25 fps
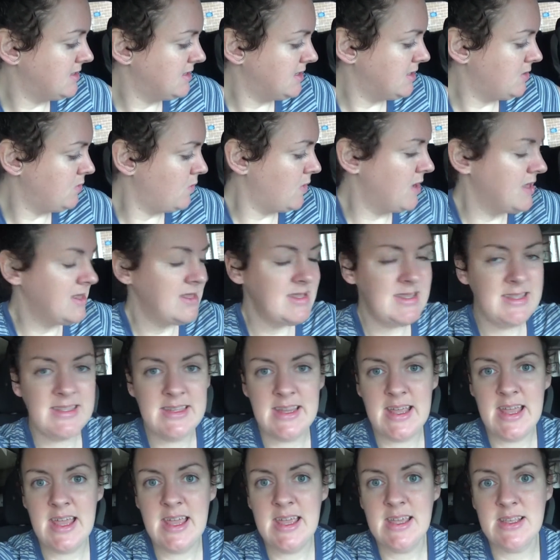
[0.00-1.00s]
as in
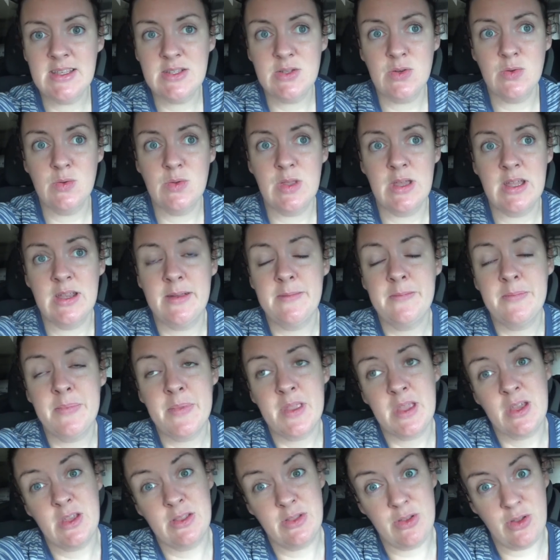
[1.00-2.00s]
Wednesday so that
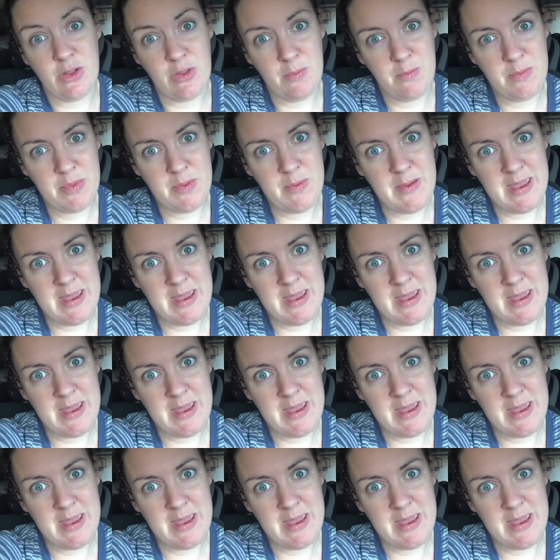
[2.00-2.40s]
they'll